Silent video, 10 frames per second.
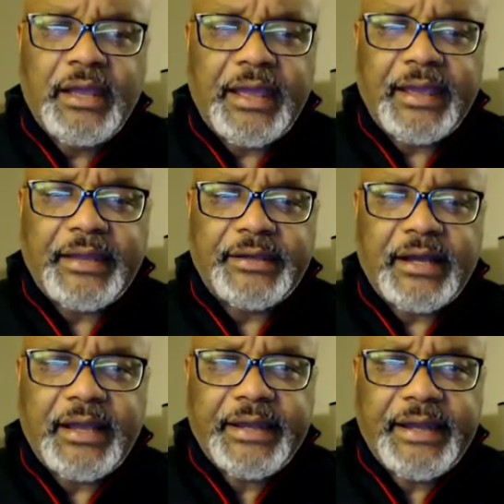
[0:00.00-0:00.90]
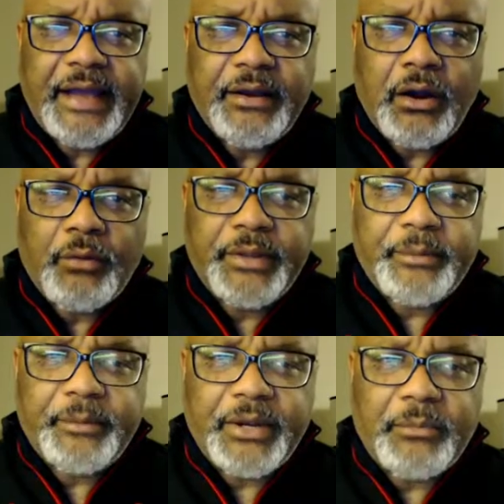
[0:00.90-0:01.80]
And are we in a
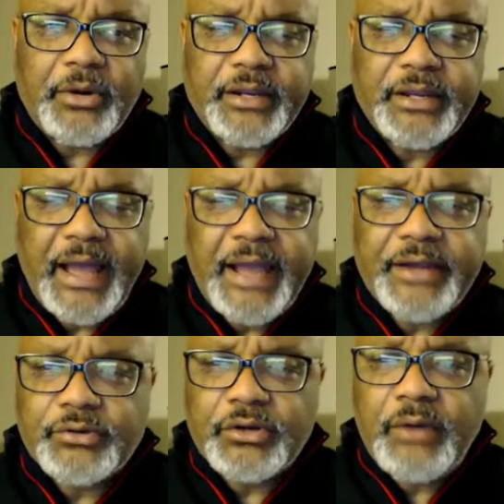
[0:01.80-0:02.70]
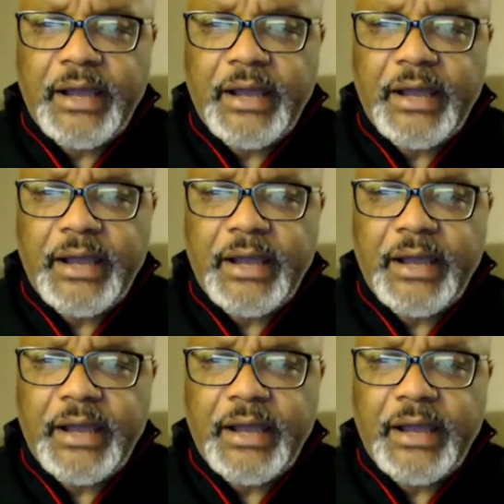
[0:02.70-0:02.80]
bear market? I don't know.